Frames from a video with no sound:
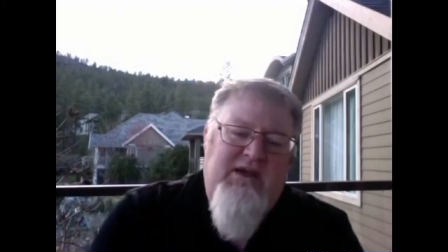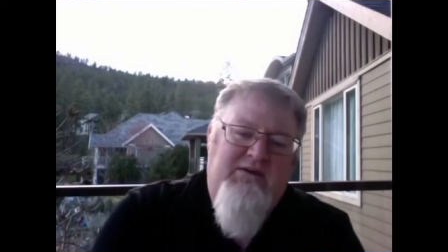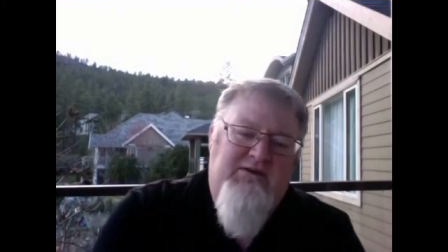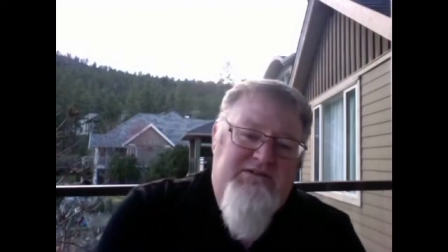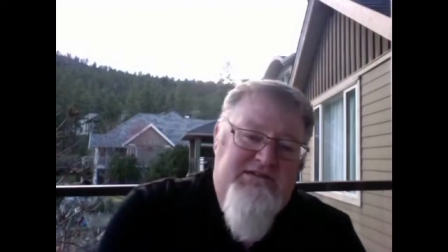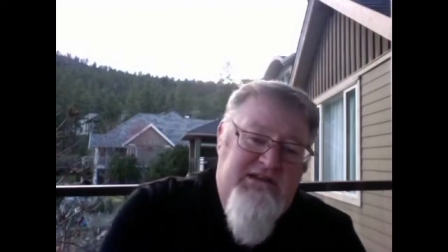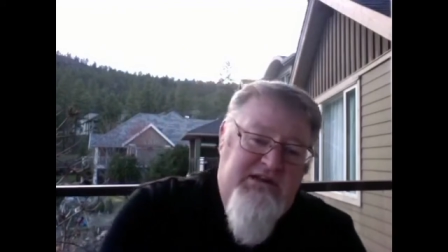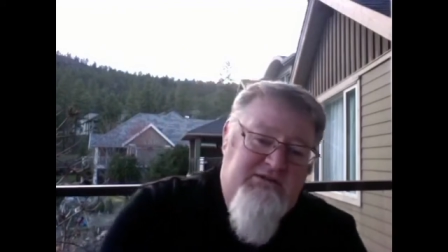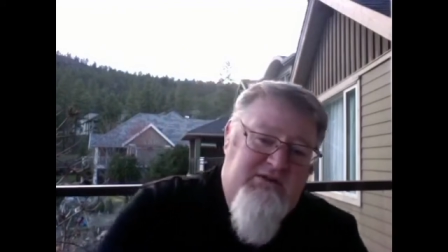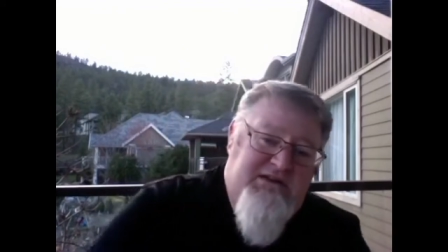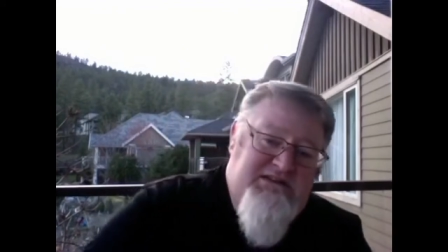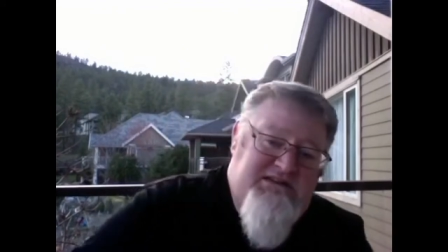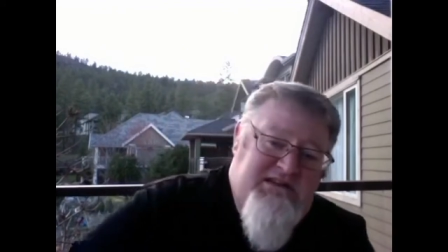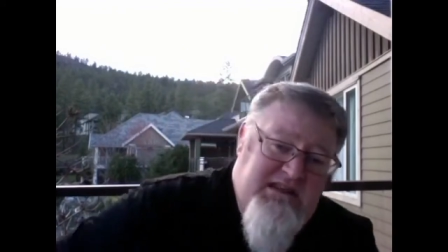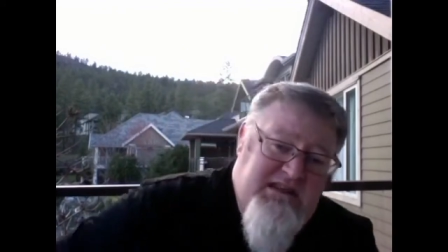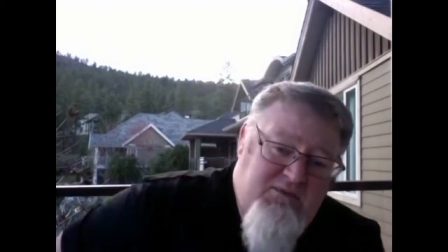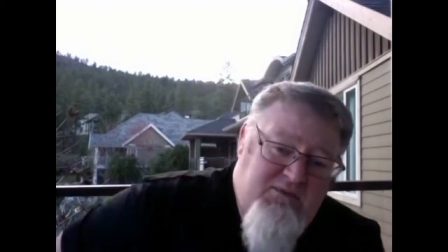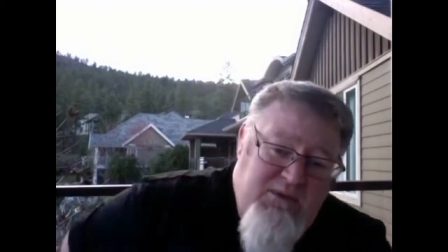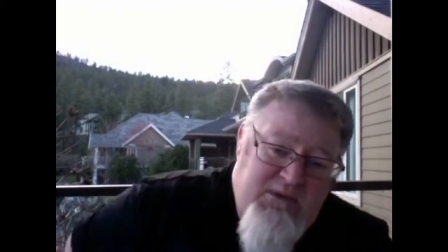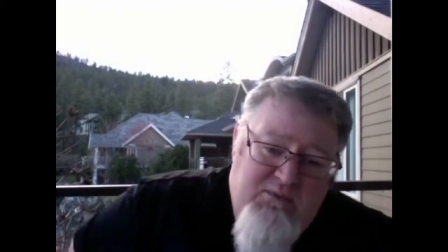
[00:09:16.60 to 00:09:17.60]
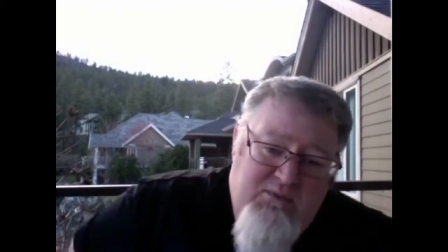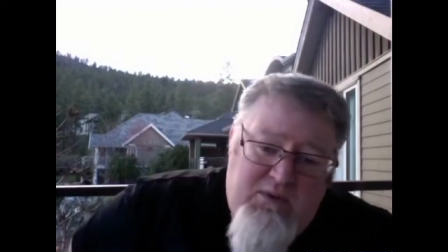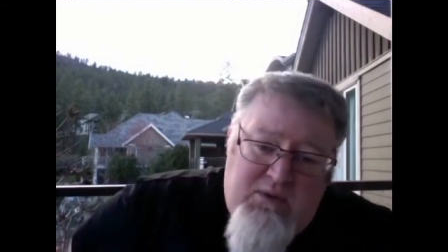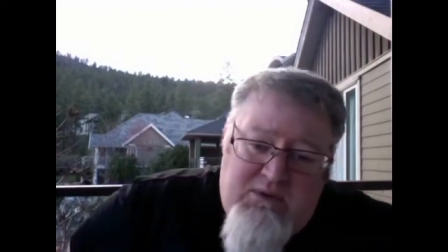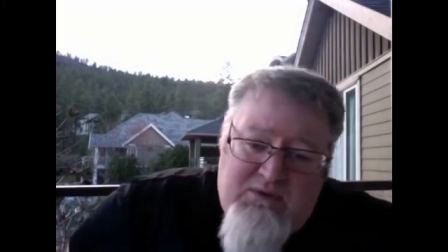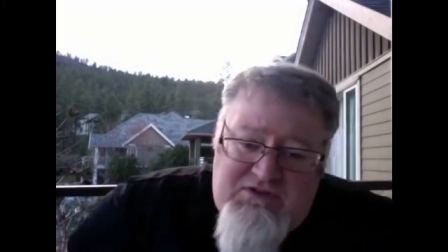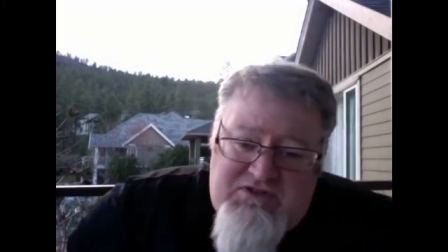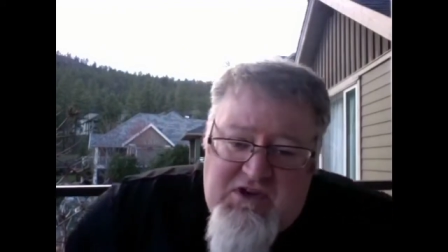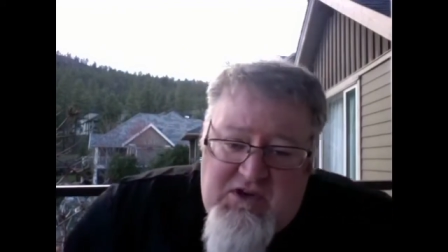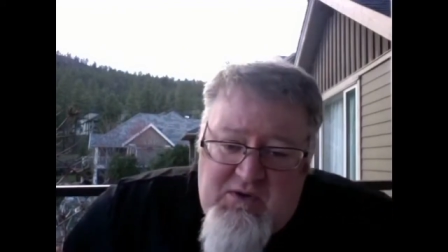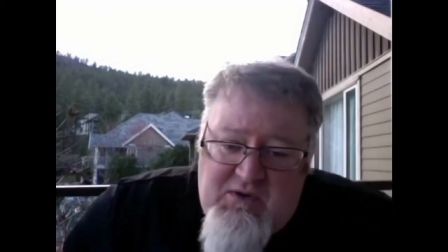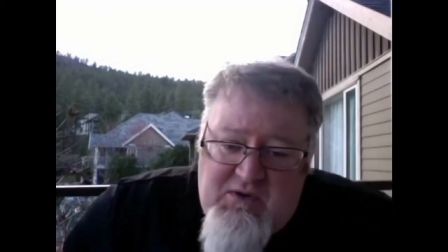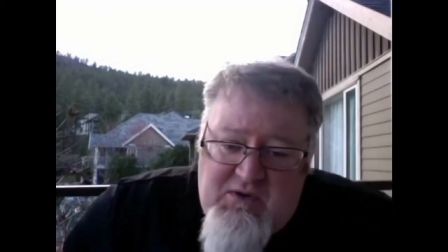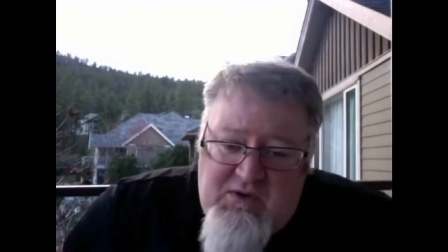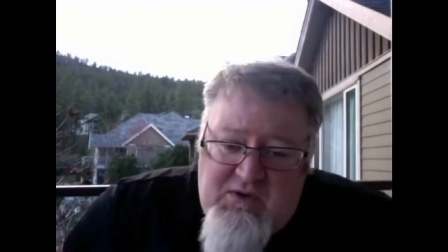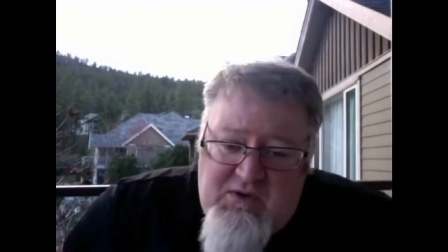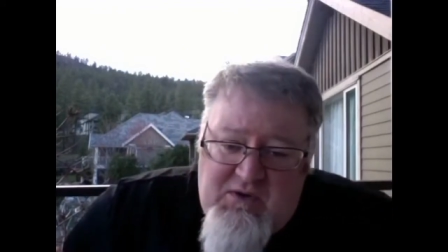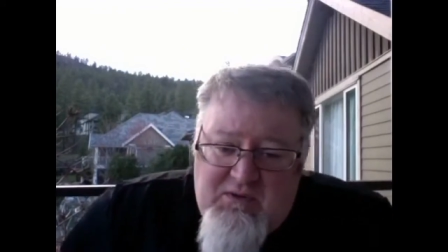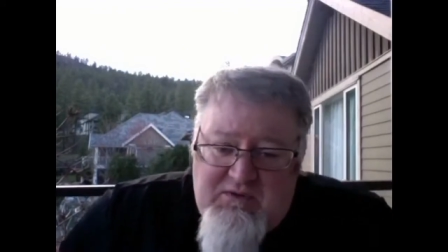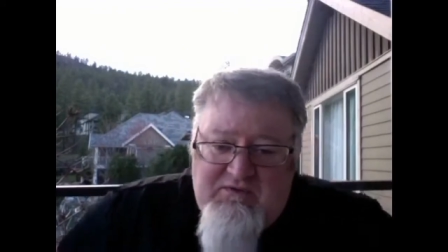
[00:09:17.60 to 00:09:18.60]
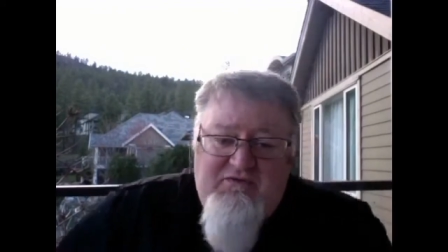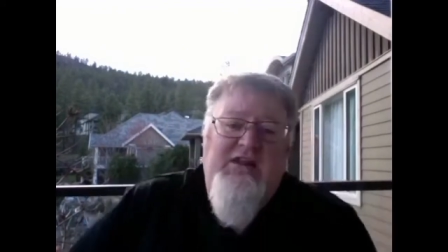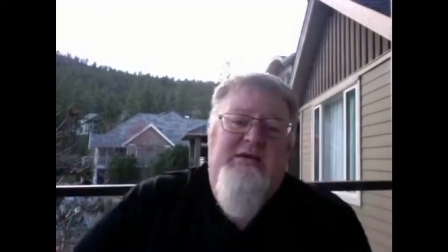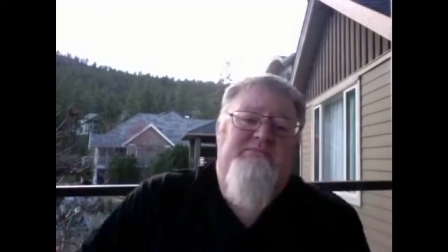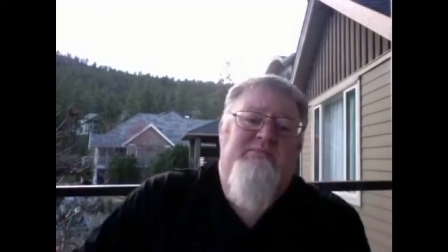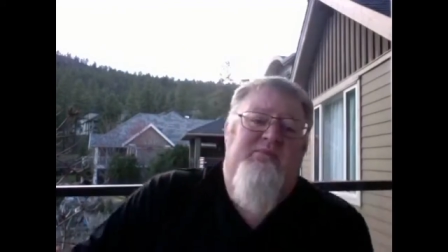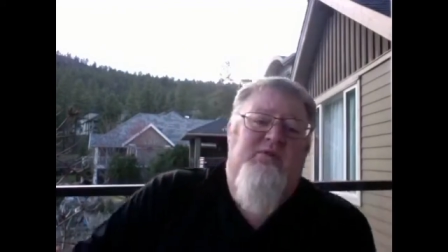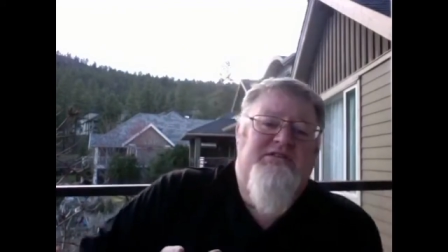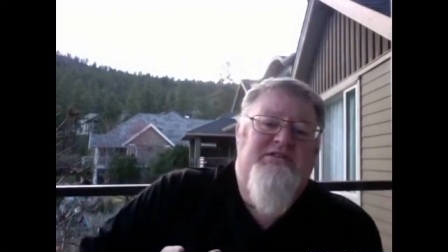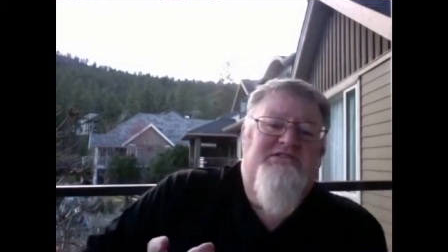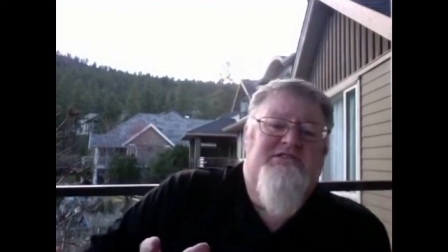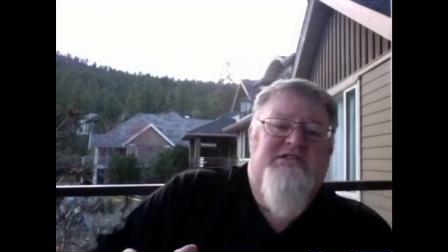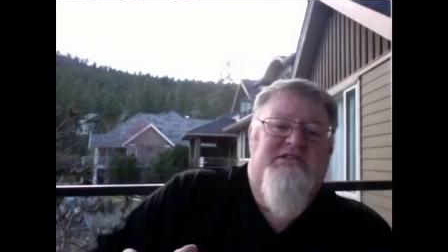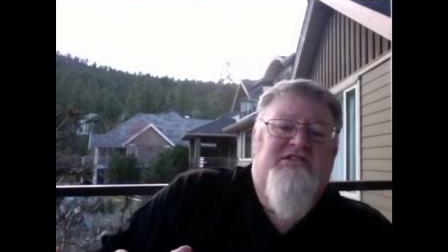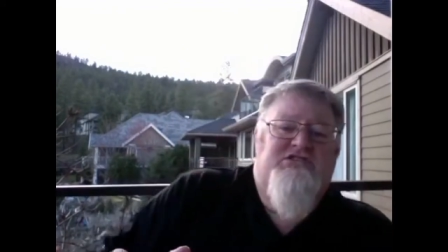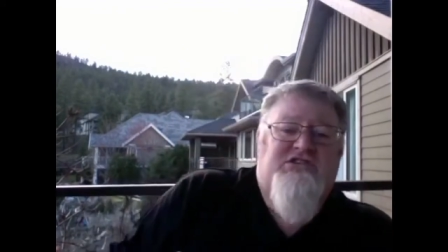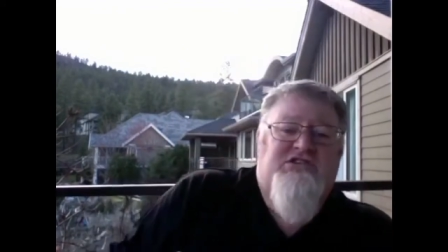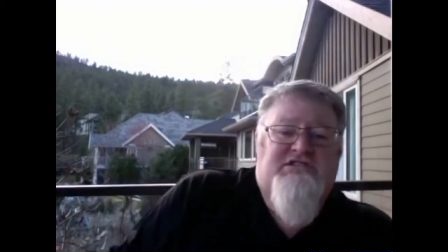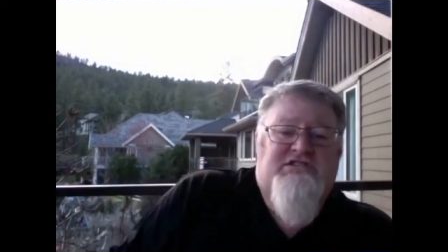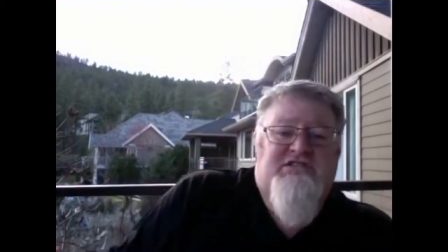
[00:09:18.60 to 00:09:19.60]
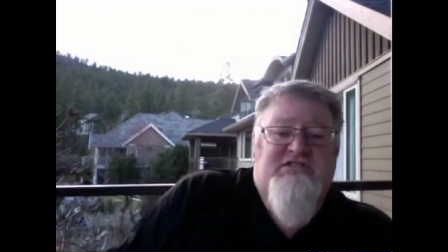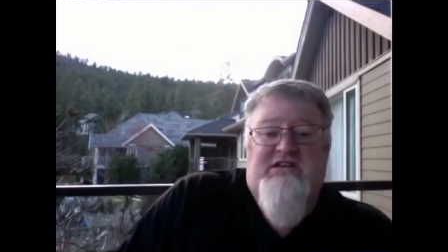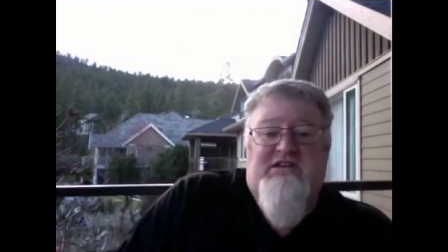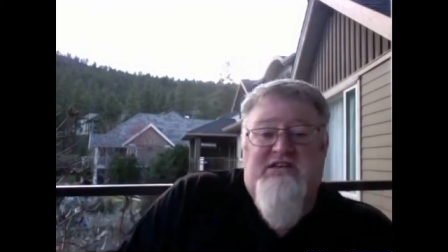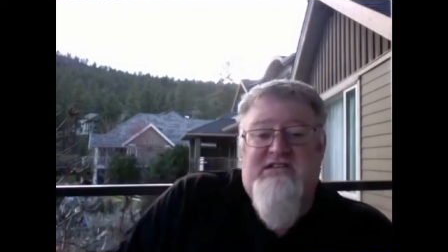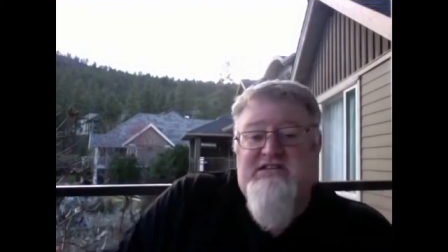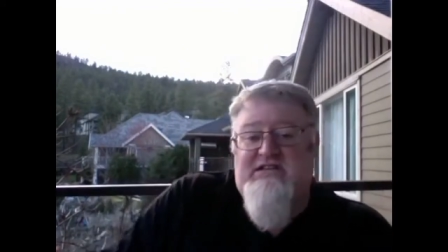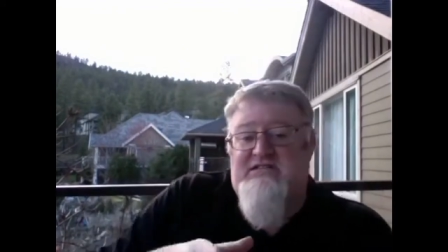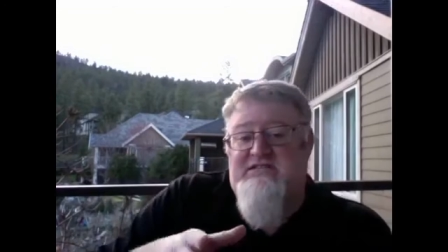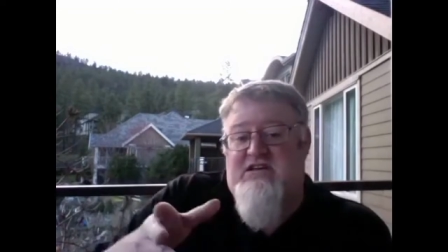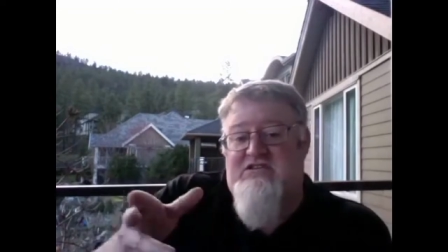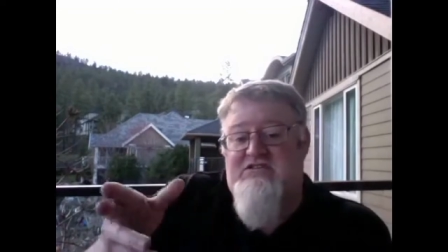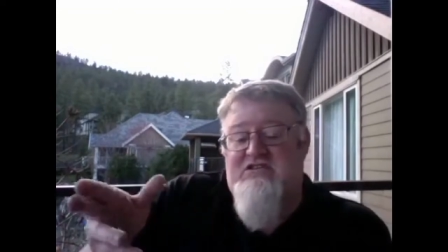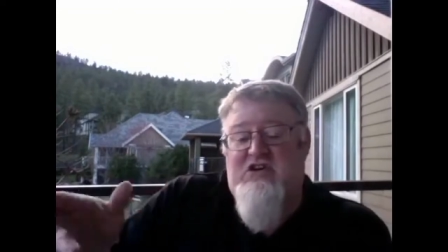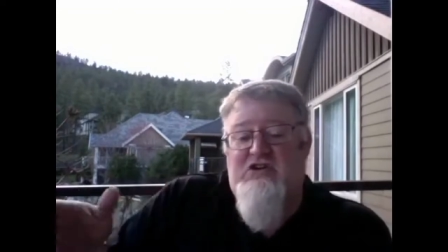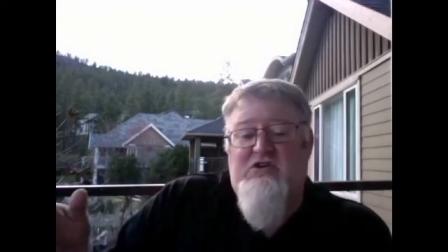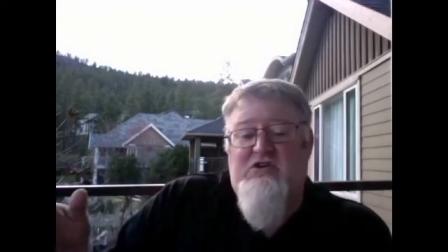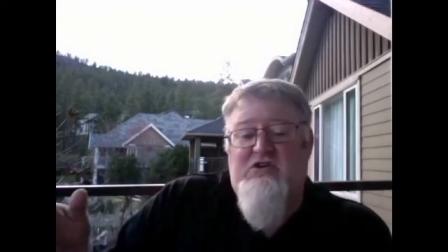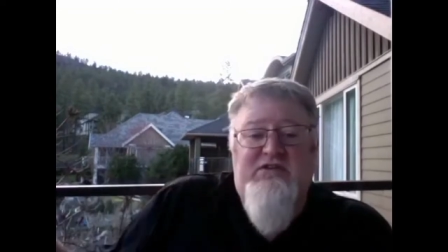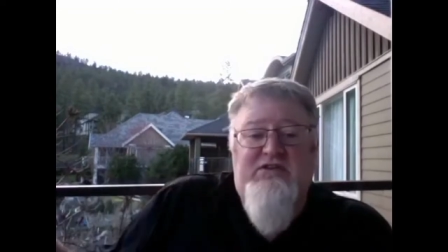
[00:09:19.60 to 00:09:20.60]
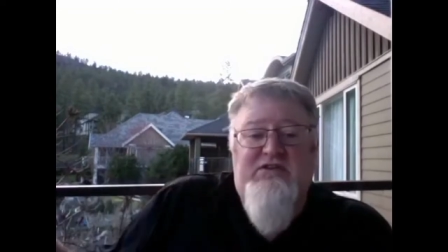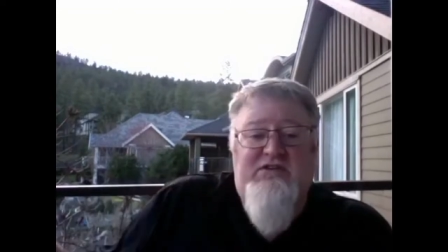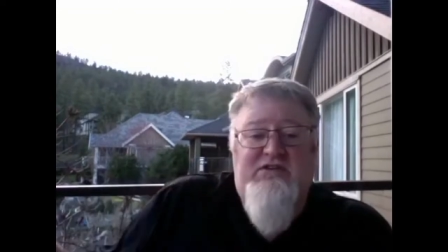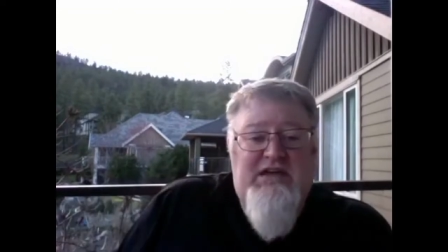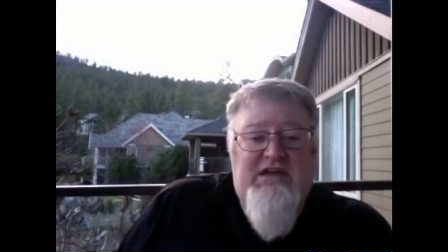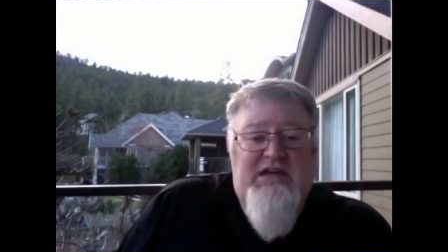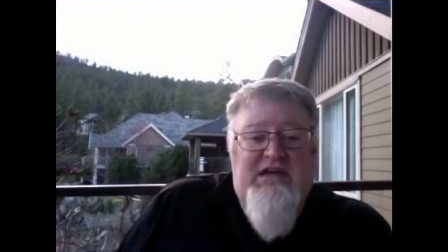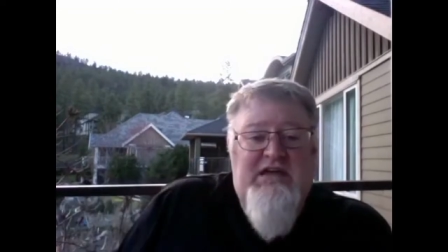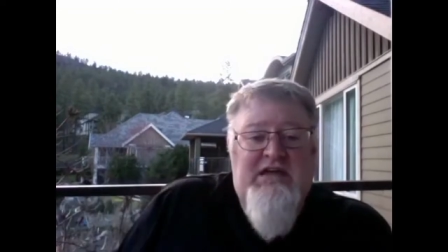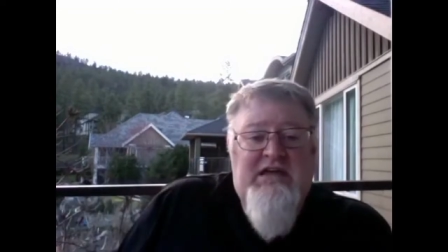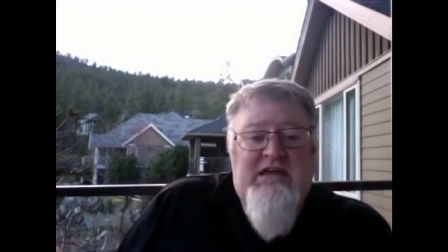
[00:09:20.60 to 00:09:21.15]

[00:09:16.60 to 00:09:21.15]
it's interesting that we, we saw when Philip runs into Jesus and he says, I saw you under the tree,